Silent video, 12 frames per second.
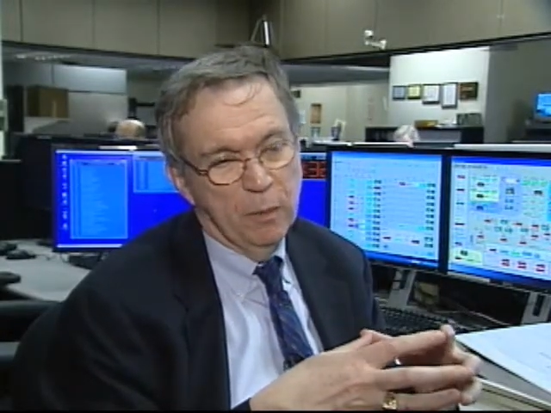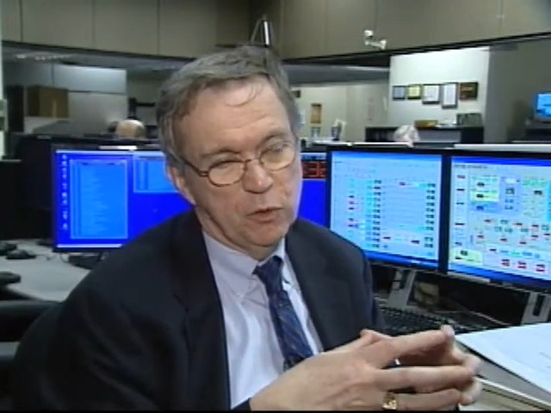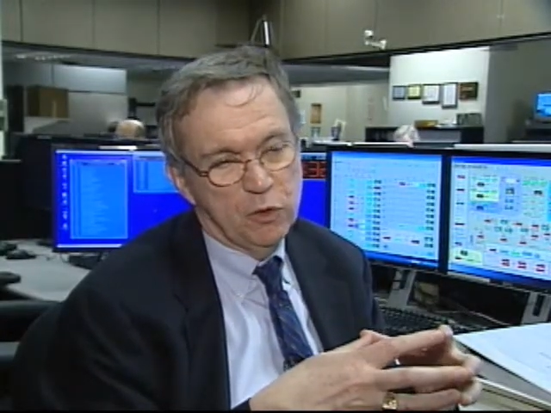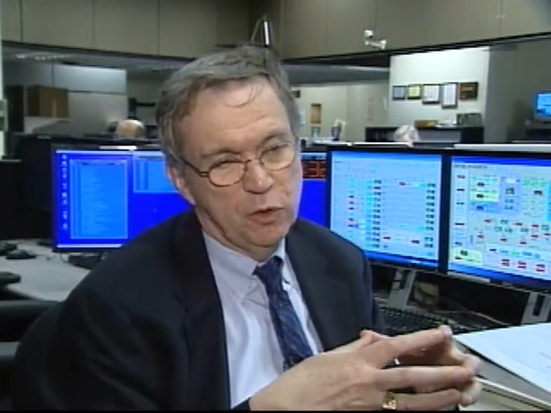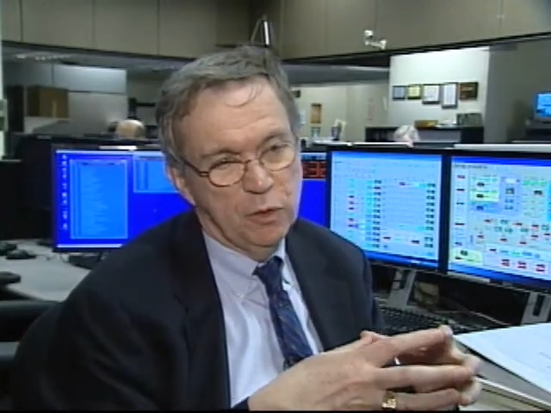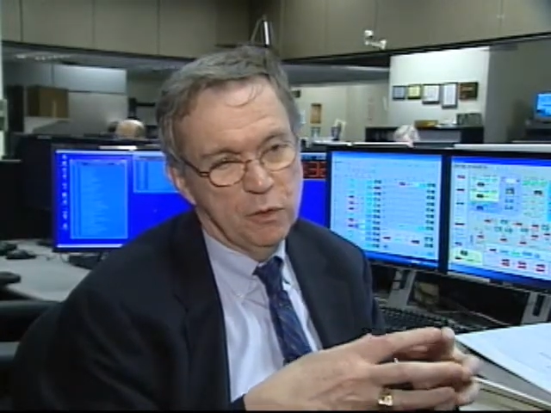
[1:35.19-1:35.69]

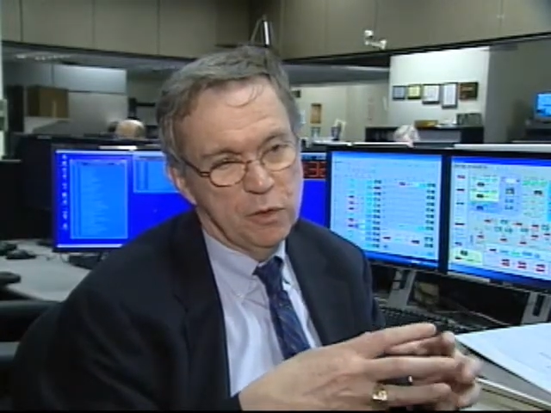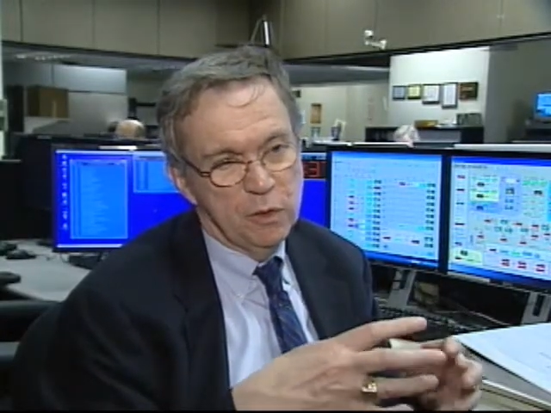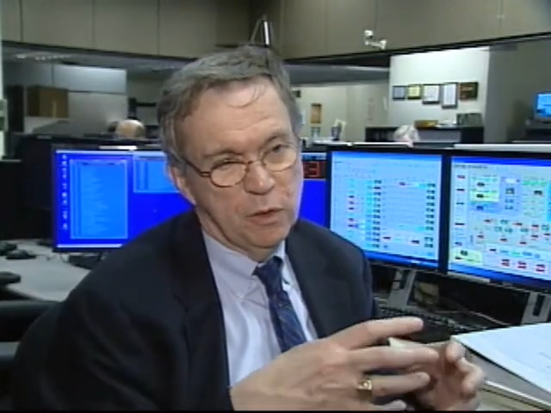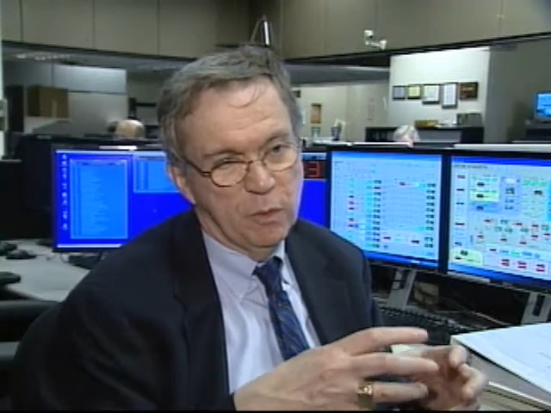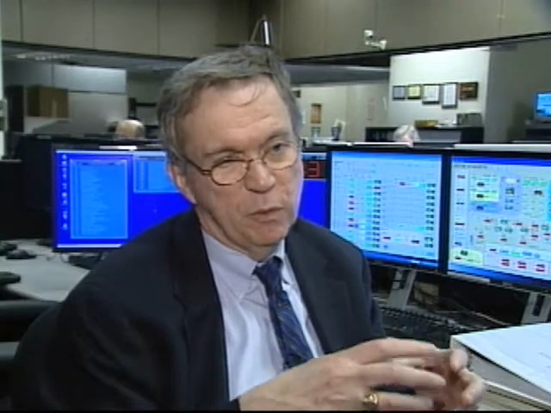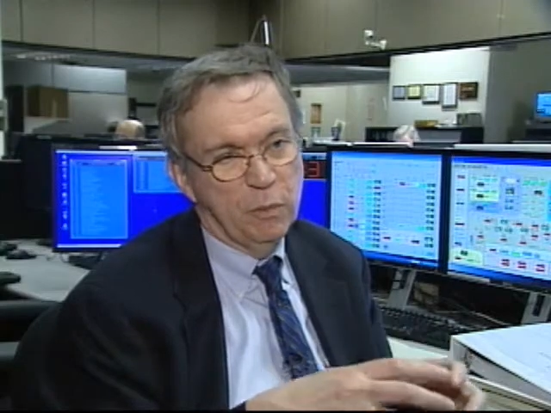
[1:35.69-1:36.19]
What you do is
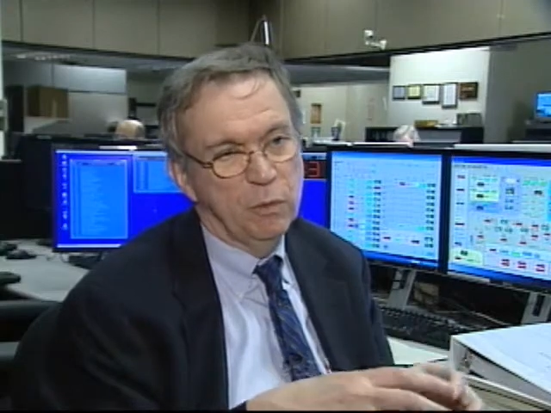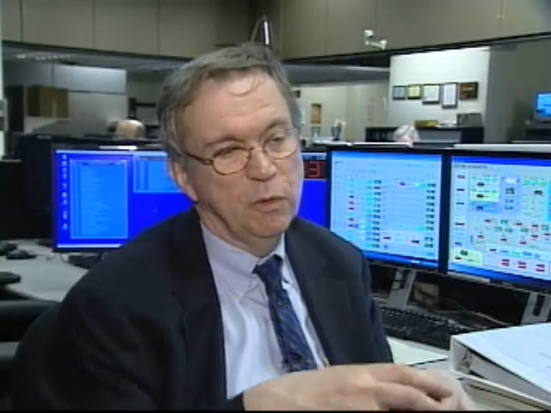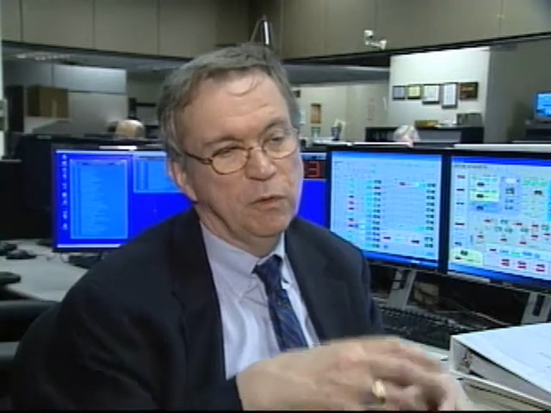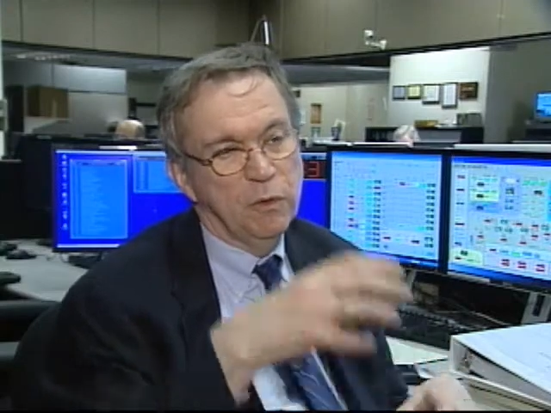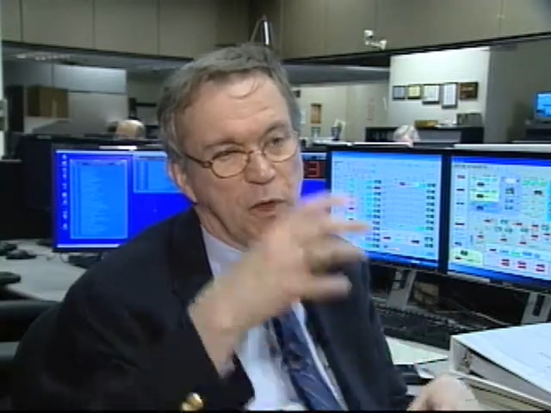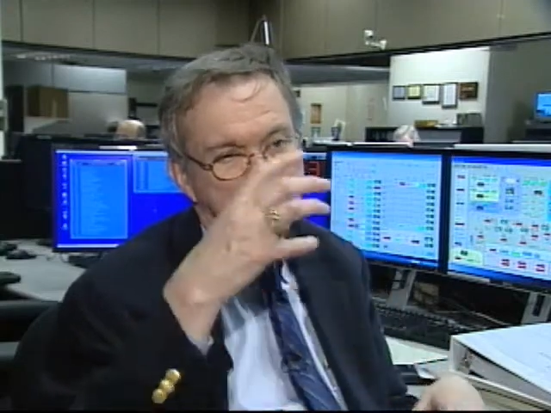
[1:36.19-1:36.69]
you can
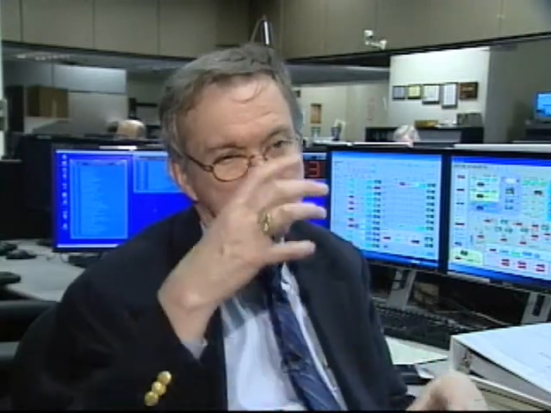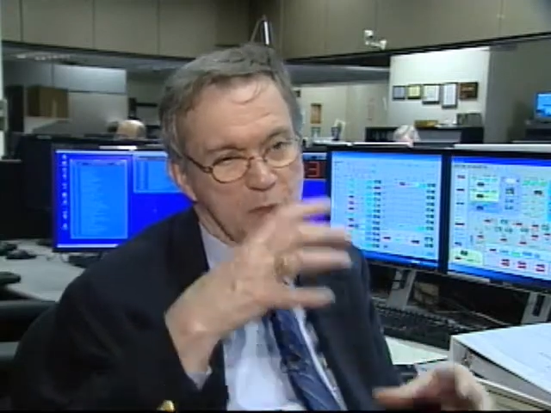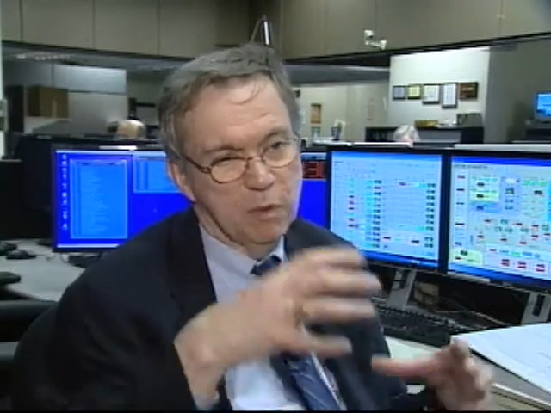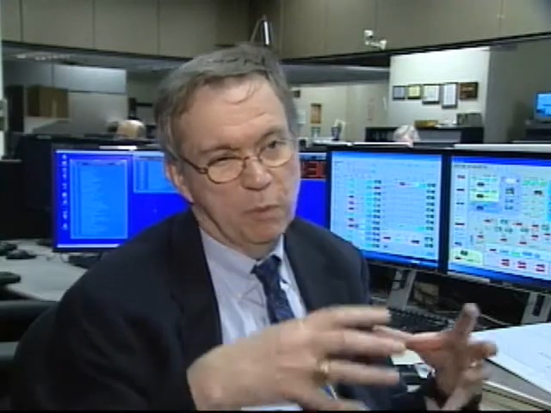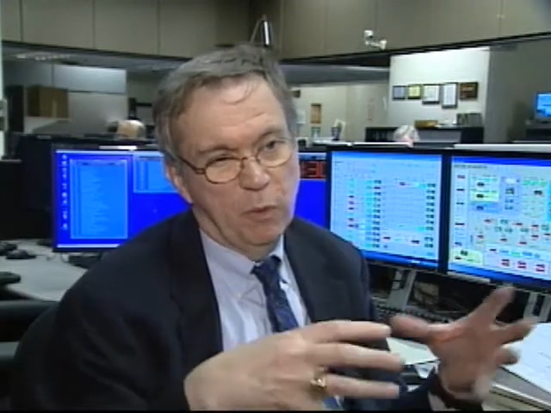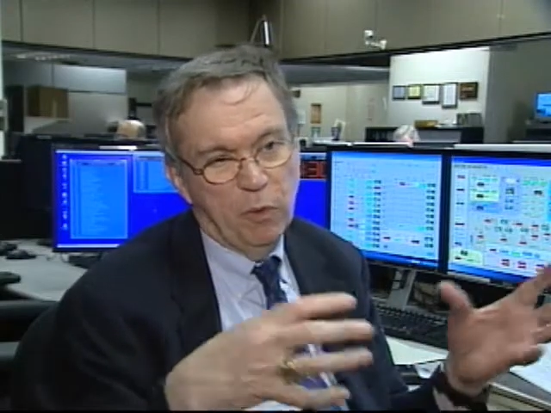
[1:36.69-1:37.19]
remove those.
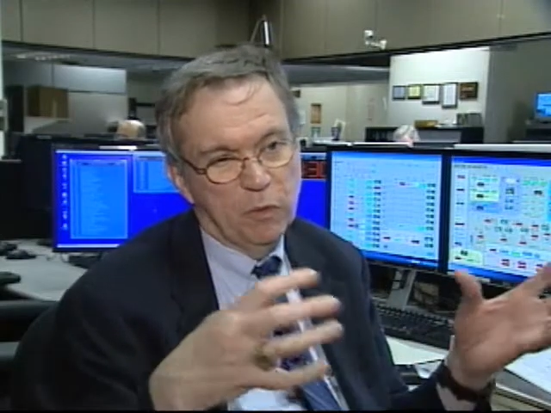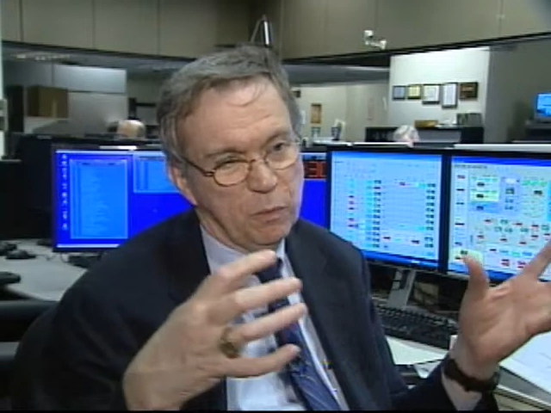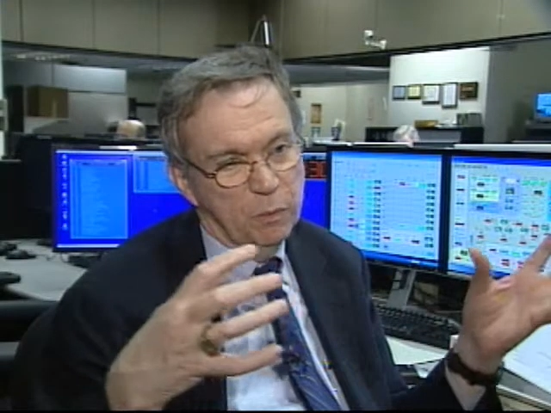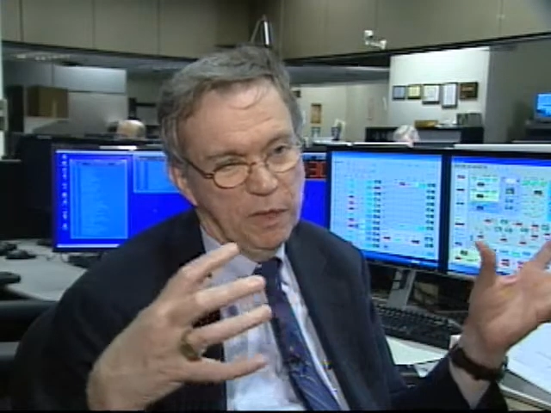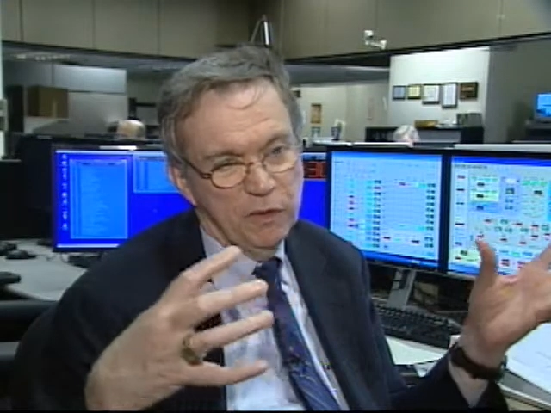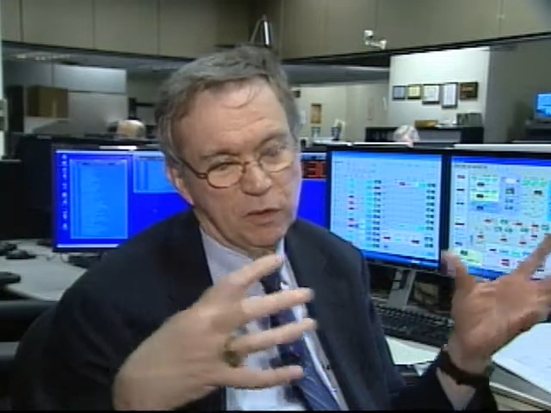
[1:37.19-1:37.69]
They're both
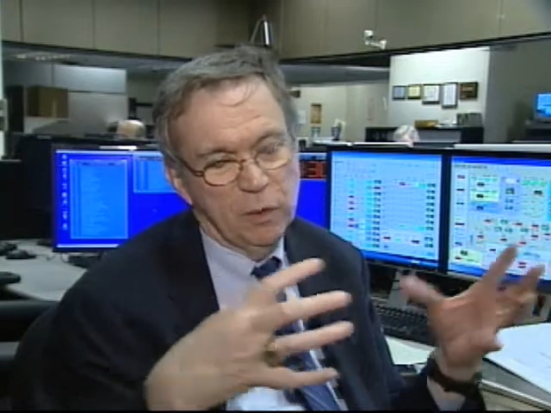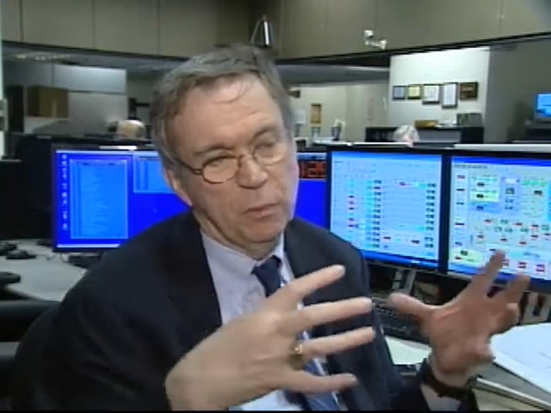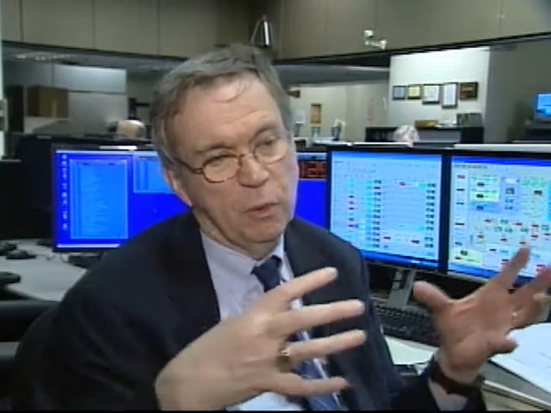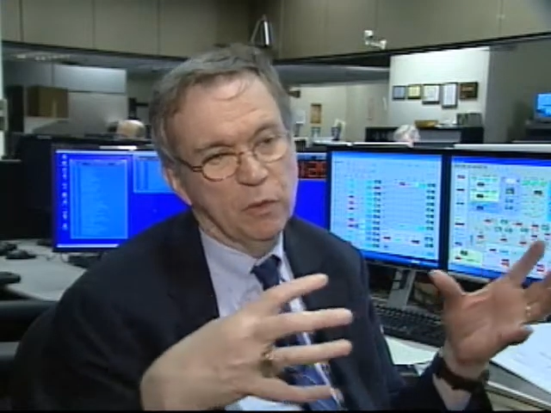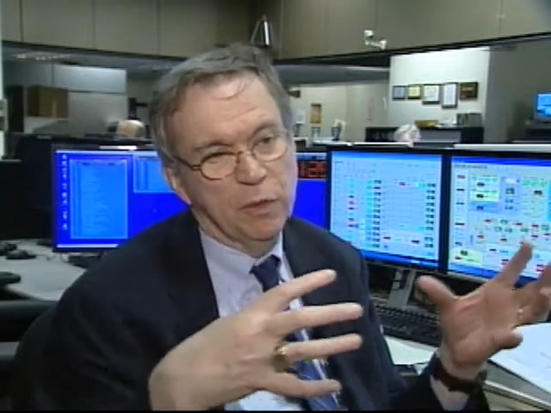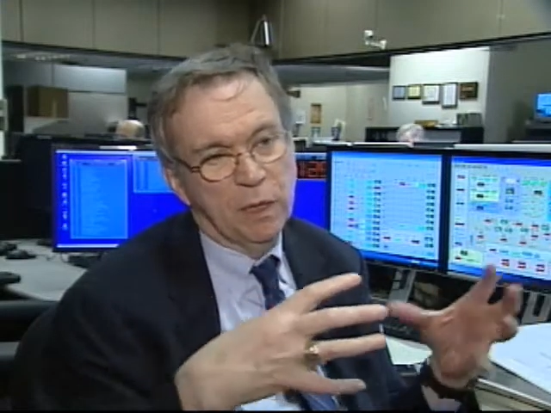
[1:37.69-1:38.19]
basically
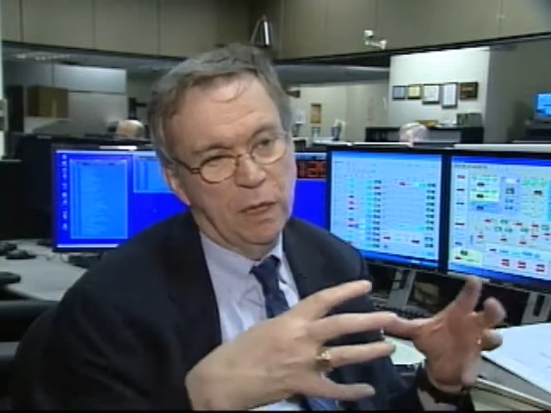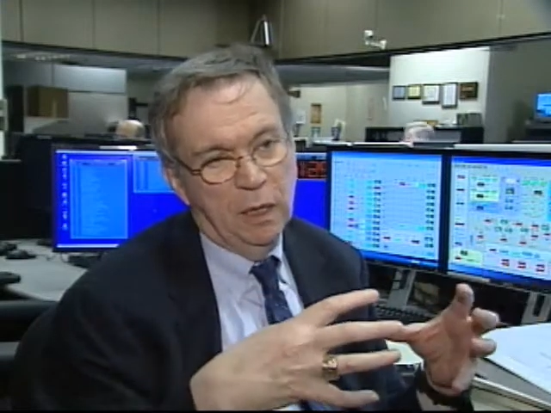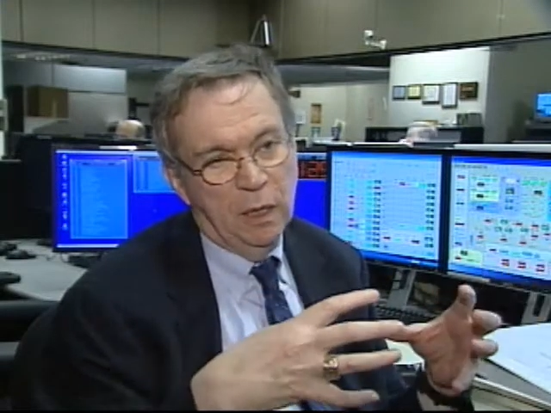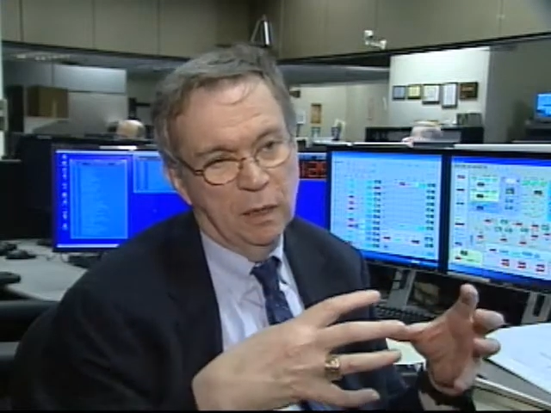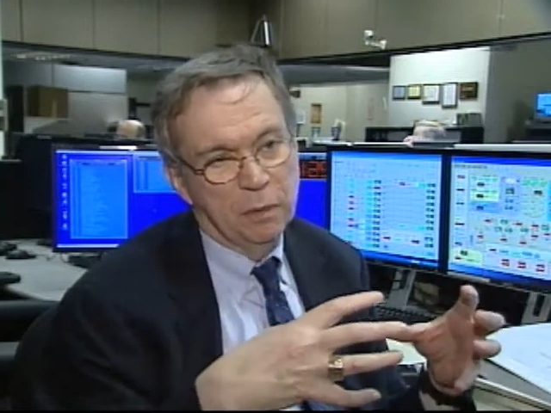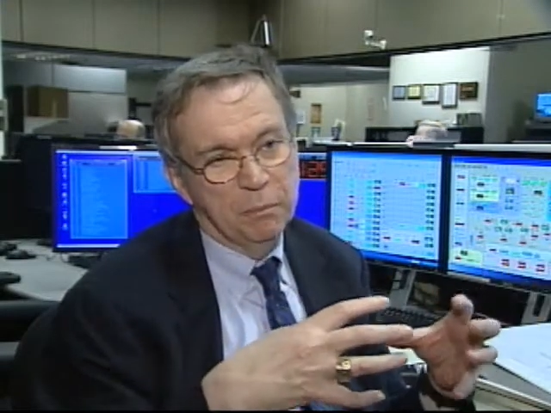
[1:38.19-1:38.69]
bolted
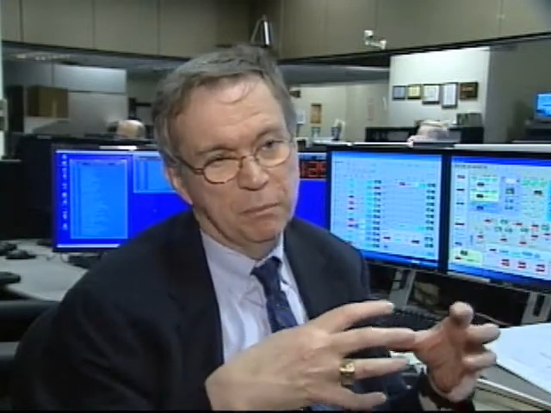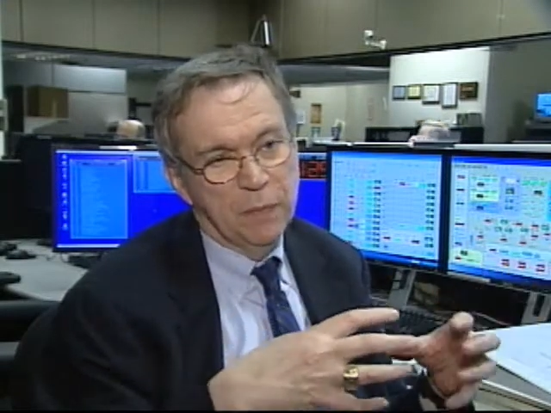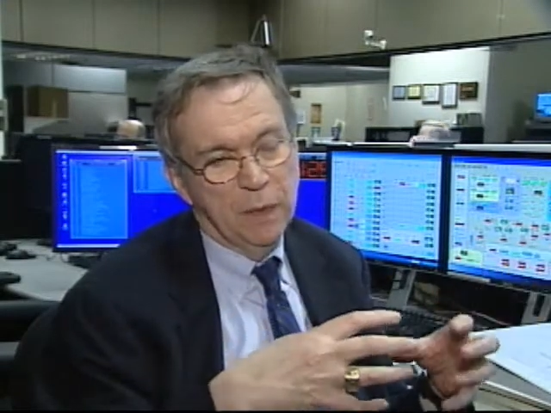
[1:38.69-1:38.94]
on.